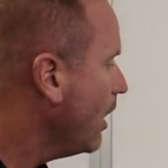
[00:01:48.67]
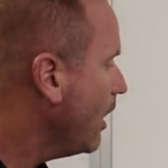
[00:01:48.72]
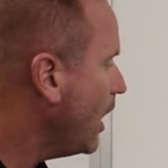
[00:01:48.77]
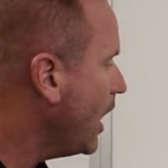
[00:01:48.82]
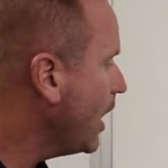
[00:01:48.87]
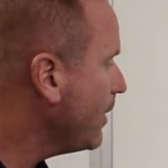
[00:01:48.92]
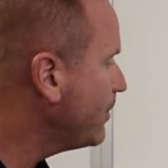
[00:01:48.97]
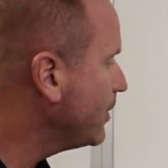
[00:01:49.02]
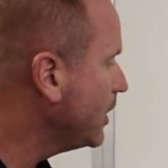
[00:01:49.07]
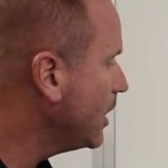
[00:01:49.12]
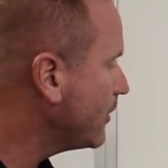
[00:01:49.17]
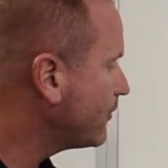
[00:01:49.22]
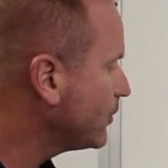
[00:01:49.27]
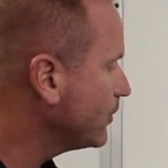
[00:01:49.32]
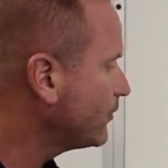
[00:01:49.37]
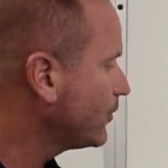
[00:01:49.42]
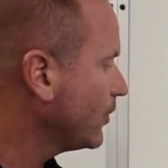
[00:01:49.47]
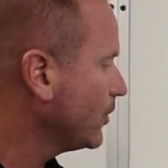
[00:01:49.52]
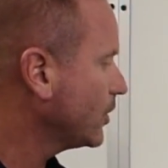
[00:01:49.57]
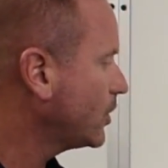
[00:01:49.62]

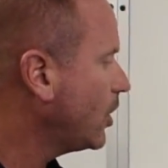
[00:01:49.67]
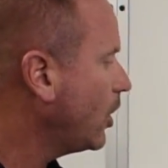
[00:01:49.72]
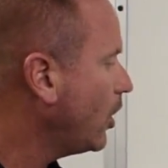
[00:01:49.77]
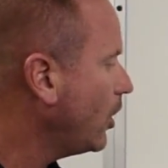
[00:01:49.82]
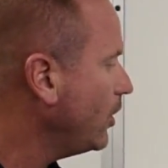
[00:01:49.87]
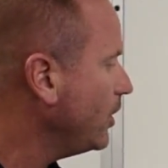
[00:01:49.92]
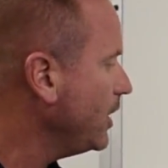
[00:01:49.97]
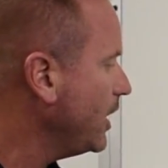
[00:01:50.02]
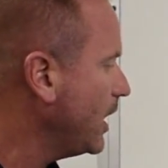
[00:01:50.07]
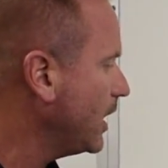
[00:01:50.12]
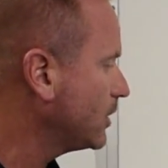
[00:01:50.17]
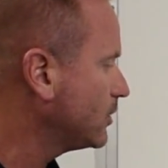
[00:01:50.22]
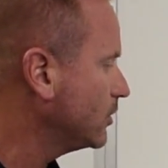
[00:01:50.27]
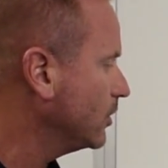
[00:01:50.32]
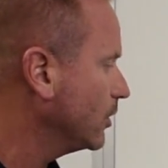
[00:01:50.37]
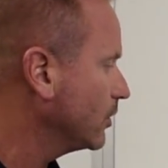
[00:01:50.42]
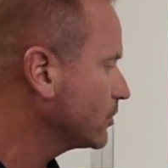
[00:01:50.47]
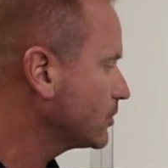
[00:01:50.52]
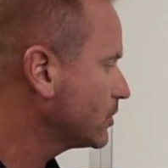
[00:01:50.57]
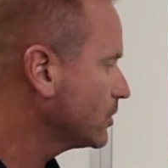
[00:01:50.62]
epinephrine for the cardiac
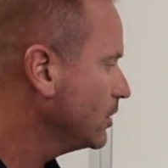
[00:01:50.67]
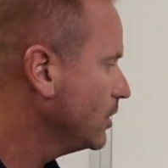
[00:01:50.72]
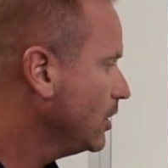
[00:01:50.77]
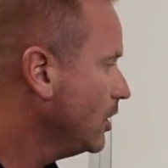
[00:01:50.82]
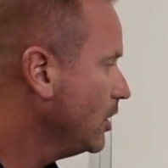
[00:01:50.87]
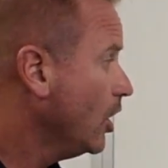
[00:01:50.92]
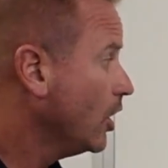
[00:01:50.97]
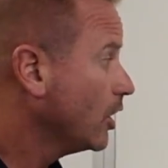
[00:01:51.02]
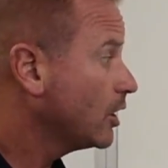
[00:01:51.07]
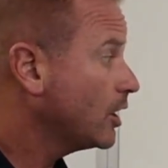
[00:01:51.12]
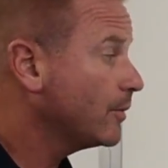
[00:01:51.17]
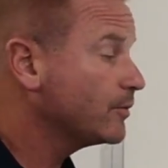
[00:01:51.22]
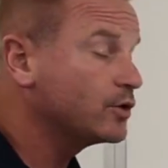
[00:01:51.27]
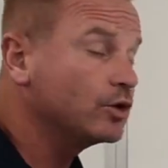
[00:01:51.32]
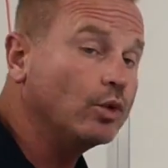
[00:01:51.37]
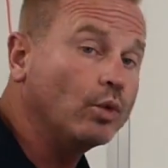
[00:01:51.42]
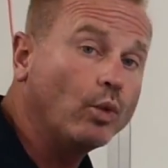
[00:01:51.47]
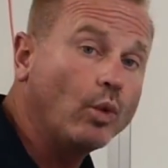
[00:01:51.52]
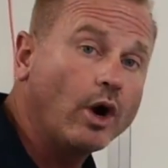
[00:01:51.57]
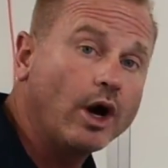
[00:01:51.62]
dose comes
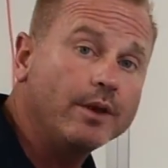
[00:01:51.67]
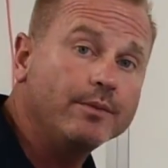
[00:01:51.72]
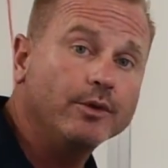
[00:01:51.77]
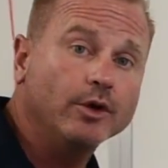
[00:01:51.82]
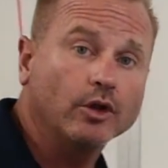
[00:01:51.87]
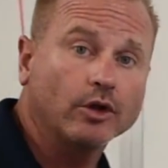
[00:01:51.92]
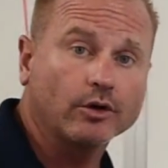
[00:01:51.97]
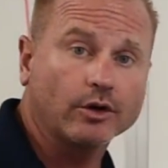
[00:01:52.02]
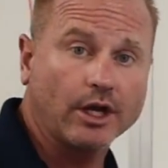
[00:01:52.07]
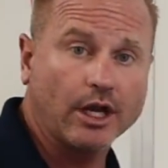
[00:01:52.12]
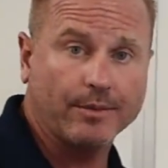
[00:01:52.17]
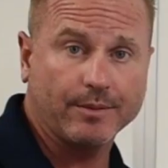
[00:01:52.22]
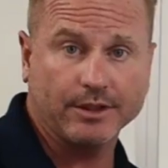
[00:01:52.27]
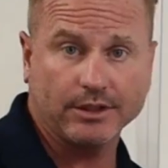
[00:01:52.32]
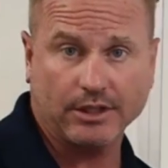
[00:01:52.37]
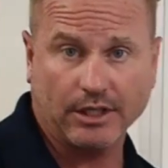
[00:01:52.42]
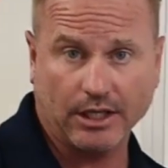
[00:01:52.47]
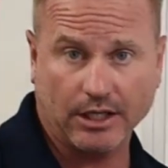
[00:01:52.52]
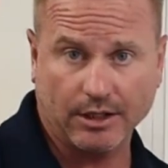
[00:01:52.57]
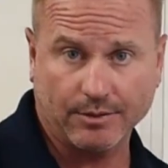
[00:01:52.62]
in 1 milligram in
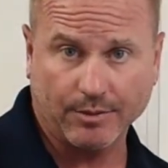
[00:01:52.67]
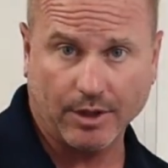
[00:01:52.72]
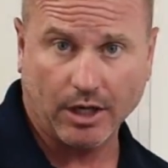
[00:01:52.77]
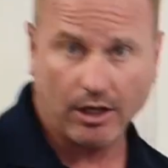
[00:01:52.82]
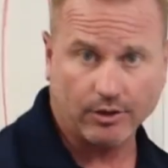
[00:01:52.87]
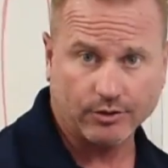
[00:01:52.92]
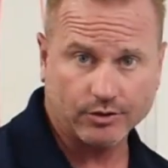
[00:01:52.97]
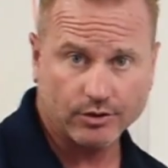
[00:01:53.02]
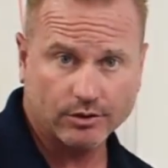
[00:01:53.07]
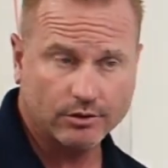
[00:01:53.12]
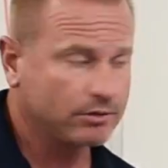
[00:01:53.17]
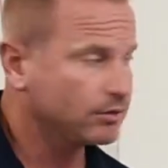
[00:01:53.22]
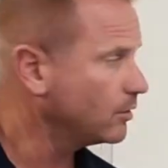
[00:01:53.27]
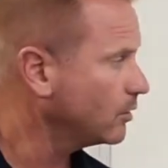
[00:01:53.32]
10 mLs.